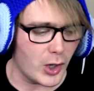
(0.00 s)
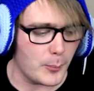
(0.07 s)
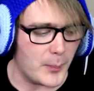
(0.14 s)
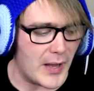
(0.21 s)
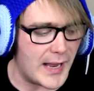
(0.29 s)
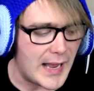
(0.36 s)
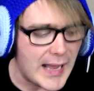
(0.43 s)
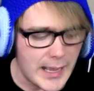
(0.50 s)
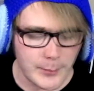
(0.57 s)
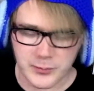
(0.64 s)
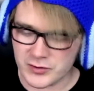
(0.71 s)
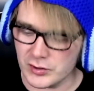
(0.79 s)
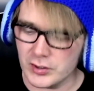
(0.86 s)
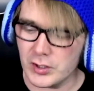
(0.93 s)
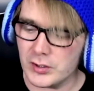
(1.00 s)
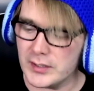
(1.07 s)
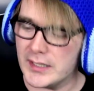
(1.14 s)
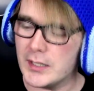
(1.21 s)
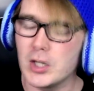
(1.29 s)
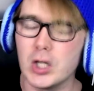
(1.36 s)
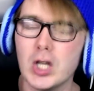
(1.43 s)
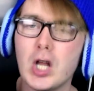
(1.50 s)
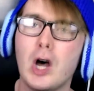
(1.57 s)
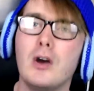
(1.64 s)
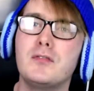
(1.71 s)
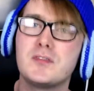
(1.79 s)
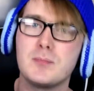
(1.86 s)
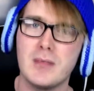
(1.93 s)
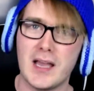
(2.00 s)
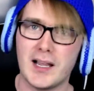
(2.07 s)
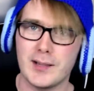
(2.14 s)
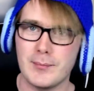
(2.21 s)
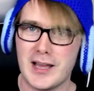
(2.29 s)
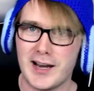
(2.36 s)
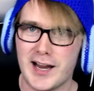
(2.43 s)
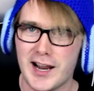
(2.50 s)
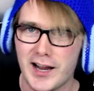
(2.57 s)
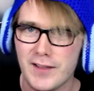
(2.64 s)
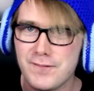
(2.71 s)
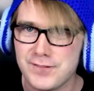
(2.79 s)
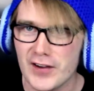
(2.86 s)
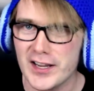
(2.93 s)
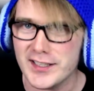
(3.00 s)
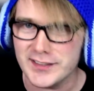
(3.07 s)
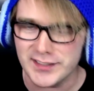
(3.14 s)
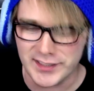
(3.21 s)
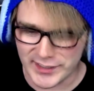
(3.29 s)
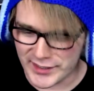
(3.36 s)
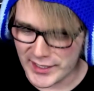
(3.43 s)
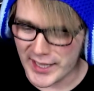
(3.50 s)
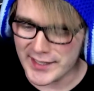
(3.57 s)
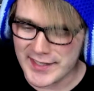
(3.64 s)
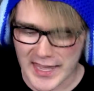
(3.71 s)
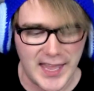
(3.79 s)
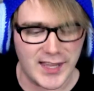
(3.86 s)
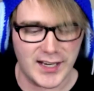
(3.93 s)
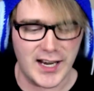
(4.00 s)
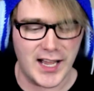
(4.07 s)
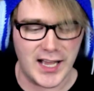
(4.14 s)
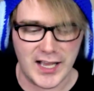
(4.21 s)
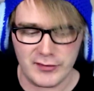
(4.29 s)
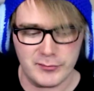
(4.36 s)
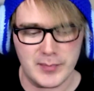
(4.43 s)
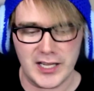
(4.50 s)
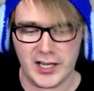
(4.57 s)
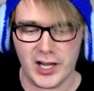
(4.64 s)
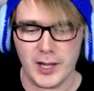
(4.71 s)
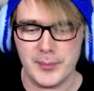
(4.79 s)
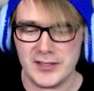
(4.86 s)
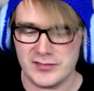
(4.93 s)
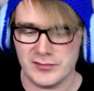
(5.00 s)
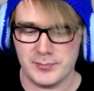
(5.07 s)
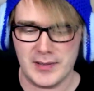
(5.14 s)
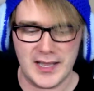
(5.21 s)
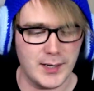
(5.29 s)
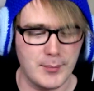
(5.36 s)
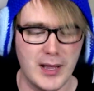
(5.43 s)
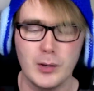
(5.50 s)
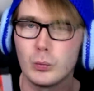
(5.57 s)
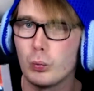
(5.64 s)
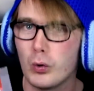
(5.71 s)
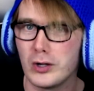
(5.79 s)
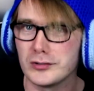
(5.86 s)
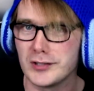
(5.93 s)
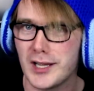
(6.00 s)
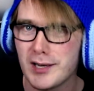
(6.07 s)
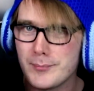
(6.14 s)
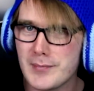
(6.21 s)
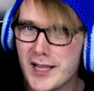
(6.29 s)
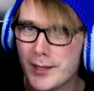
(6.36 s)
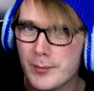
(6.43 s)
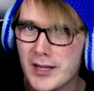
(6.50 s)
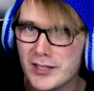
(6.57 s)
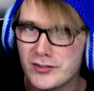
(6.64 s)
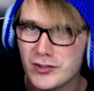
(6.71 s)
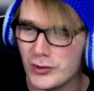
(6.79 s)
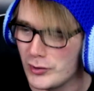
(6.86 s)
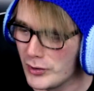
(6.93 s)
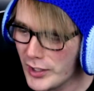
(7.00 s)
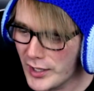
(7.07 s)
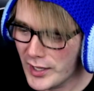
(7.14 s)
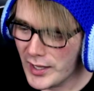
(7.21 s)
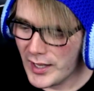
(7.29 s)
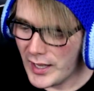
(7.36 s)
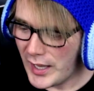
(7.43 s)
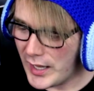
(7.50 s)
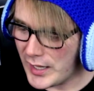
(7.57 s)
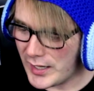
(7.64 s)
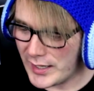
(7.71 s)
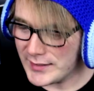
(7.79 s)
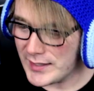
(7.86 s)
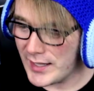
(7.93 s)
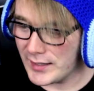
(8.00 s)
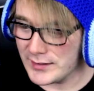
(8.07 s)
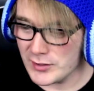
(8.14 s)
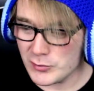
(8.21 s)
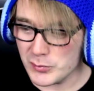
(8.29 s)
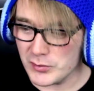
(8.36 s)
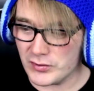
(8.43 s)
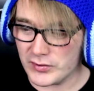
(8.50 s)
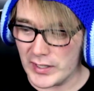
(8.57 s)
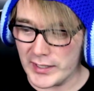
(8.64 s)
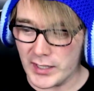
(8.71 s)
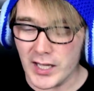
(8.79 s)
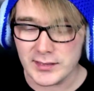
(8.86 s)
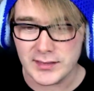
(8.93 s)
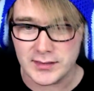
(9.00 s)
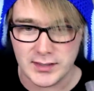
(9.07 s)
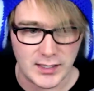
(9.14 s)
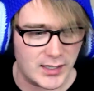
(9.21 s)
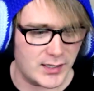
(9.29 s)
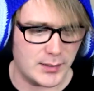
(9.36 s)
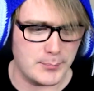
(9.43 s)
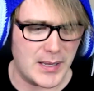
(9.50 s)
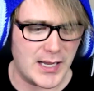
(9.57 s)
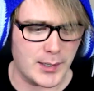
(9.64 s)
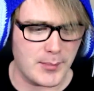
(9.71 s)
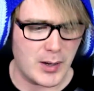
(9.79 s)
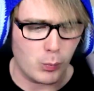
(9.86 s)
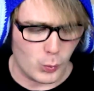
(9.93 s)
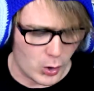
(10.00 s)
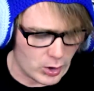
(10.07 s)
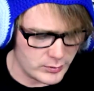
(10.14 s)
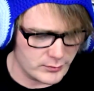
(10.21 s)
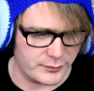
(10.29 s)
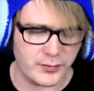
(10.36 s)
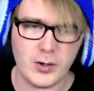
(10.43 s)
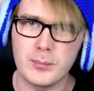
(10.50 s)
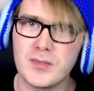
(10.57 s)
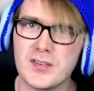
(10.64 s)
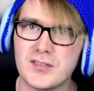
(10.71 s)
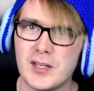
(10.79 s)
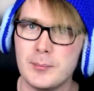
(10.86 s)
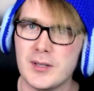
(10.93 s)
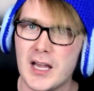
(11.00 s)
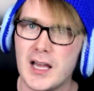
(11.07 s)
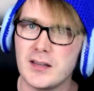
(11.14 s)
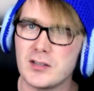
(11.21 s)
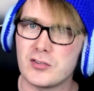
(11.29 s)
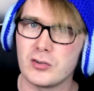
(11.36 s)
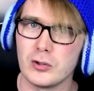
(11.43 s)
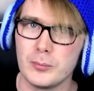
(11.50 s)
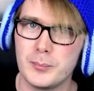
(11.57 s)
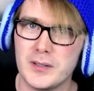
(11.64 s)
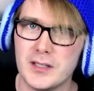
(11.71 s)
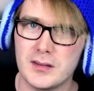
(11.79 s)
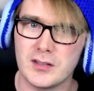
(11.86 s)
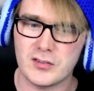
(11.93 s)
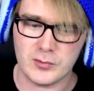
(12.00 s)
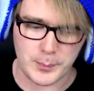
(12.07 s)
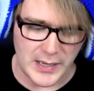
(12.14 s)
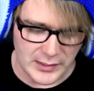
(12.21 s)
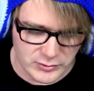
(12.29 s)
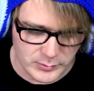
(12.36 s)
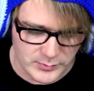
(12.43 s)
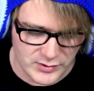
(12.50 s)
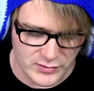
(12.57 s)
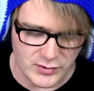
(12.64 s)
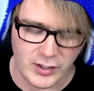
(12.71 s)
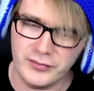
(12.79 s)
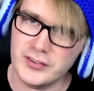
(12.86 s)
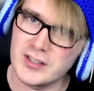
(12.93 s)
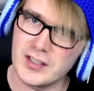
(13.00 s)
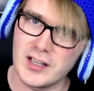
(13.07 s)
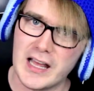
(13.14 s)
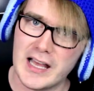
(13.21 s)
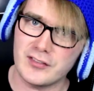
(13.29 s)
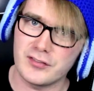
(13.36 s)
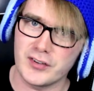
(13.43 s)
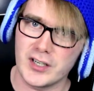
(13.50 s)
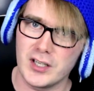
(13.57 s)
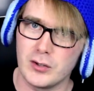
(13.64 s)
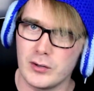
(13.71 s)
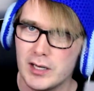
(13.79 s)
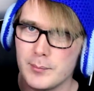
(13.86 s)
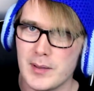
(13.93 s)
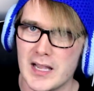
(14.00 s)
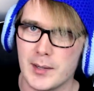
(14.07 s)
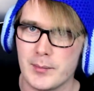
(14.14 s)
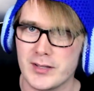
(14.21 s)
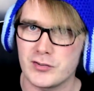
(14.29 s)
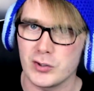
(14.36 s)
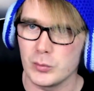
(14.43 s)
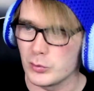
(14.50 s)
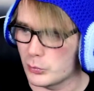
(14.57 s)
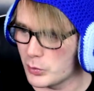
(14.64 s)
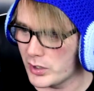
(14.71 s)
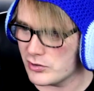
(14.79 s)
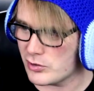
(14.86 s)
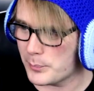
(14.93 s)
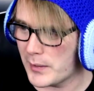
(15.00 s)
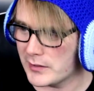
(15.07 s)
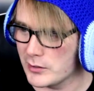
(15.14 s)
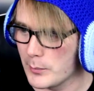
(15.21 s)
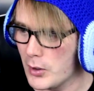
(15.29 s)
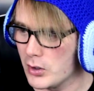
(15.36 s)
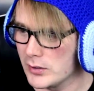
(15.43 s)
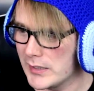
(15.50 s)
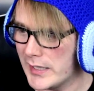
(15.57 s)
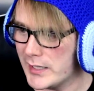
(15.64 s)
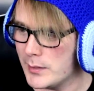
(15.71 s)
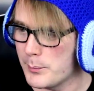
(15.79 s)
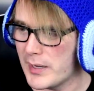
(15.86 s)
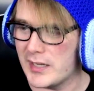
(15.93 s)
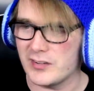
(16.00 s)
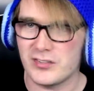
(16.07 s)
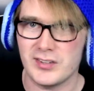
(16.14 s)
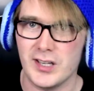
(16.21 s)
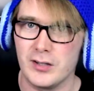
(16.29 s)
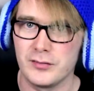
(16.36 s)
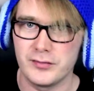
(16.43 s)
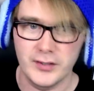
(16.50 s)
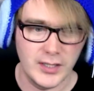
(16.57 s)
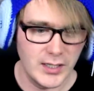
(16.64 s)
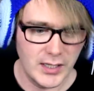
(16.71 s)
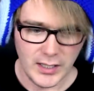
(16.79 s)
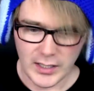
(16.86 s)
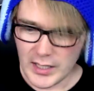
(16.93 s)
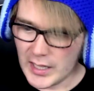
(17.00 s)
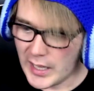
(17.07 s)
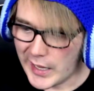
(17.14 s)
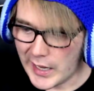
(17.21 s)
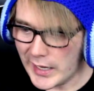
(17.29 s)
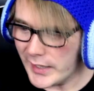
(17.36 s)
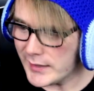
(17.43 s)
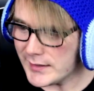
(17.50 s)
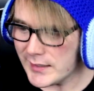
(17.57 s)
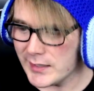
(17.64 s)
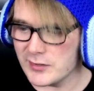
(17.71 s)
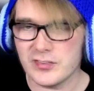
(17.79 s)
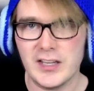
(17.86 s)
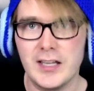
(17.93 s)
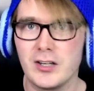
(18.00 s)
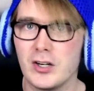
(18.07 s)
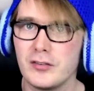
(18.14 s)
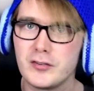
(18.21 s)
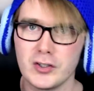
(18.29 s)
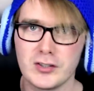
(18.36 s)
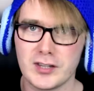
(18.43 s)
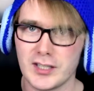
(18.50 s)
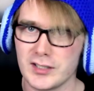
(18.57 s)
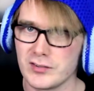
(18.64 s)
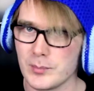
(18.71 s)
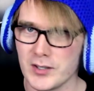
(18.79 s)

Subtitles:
up, I absolutely loved Mega Man, and I finally, again, have my copies of Mega Man 1 and Mega Man 2. Again, I got Mega Man 1 from the same guy that sold me the Spectrum and stuff in the last video, and Mega Man 2 was one I just picked up online by itself. I can't say enough good things